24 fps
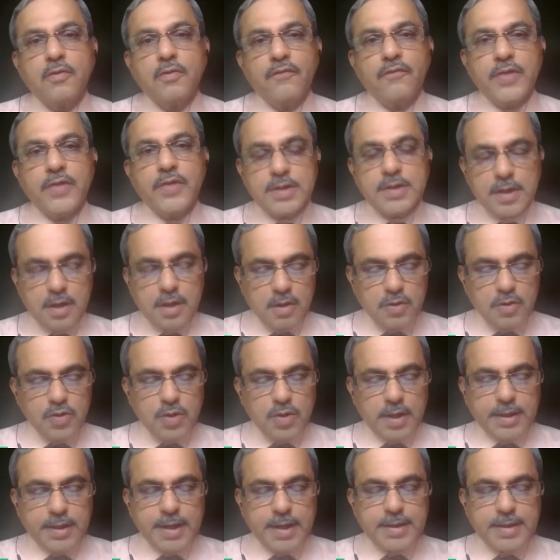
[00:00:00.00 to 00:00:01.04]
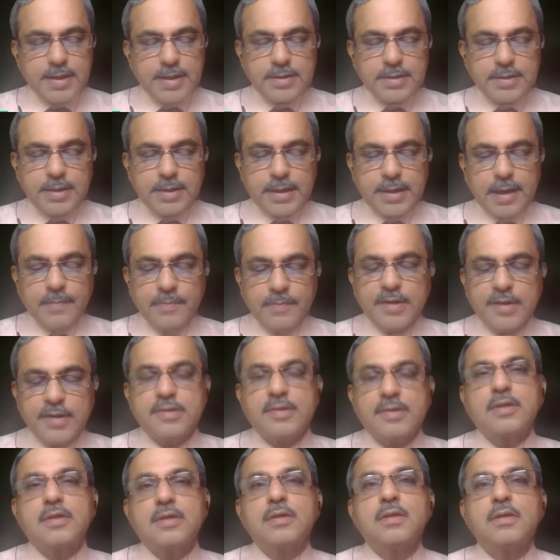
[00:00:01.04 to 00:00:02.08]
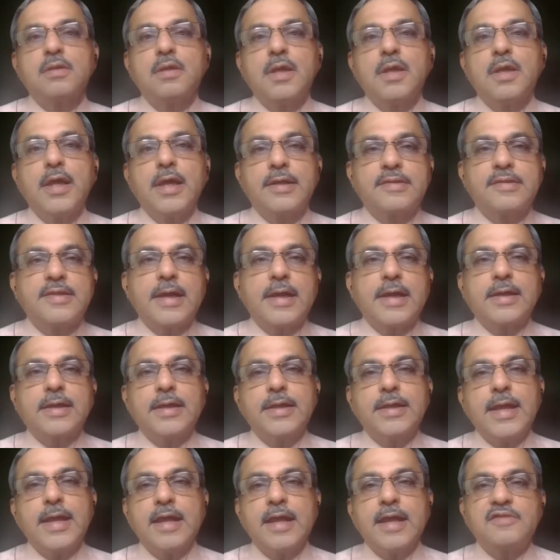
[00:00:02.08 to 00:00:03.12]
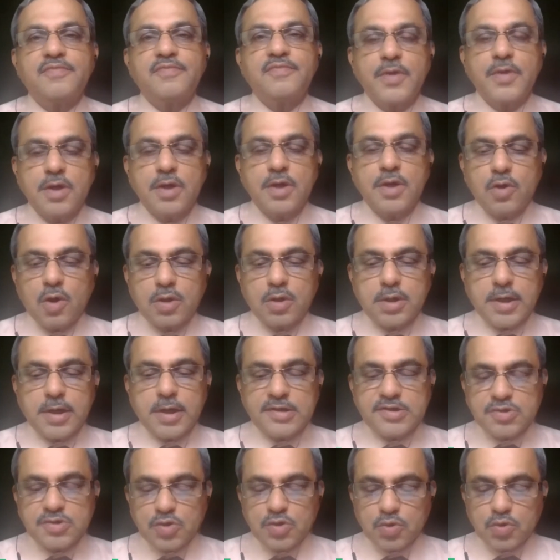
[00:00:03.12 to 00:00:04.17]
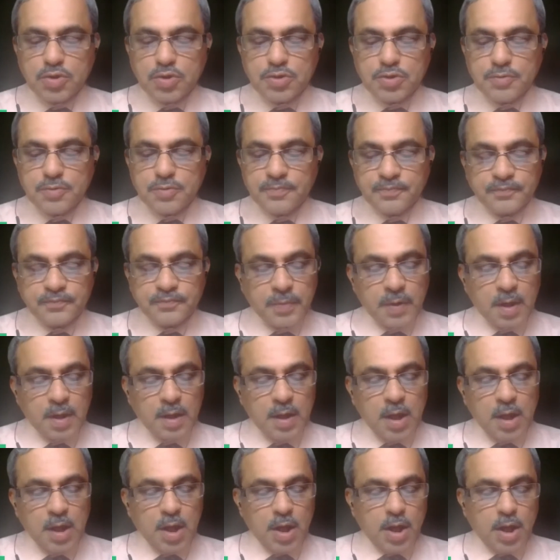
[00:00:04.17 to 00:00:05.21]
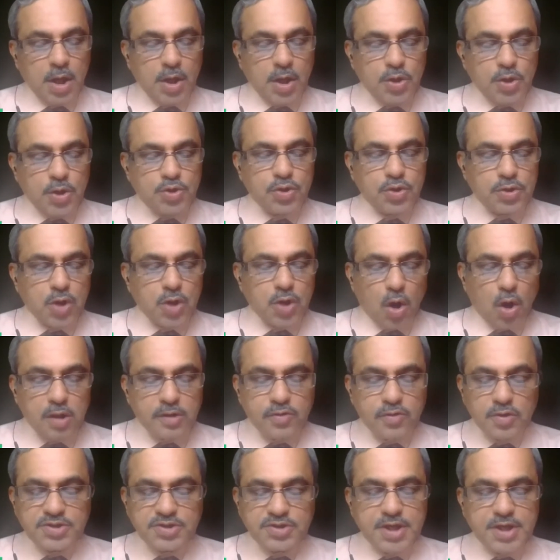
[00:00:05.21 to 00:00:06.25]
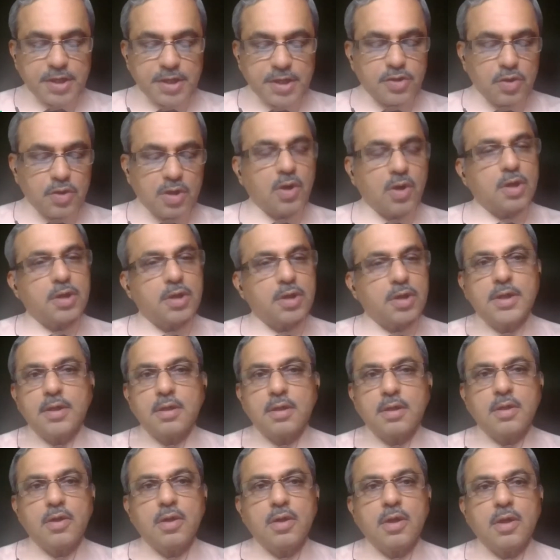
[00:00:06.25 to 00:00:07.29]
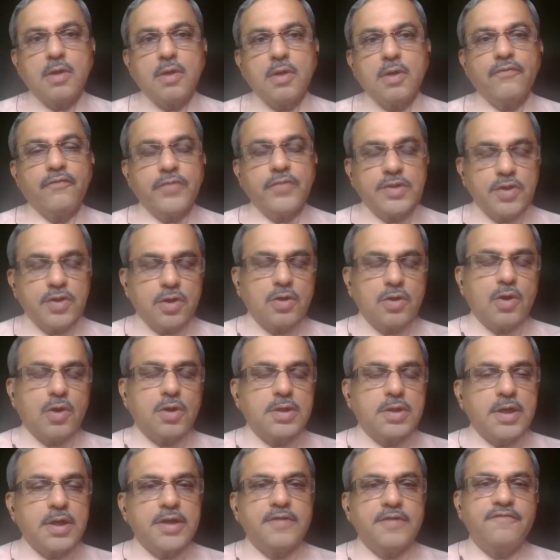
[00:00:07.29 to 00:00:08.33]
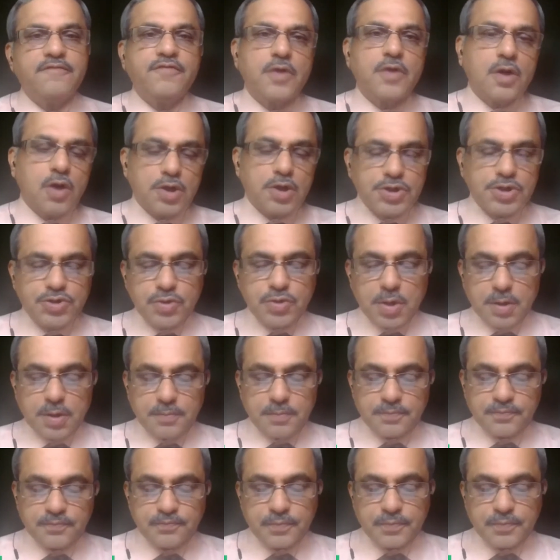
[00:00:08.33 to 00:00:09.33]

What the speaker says: whether you are taking the tablets exactly as per your doctor has told you. You should also check with your doctor if you are not sure.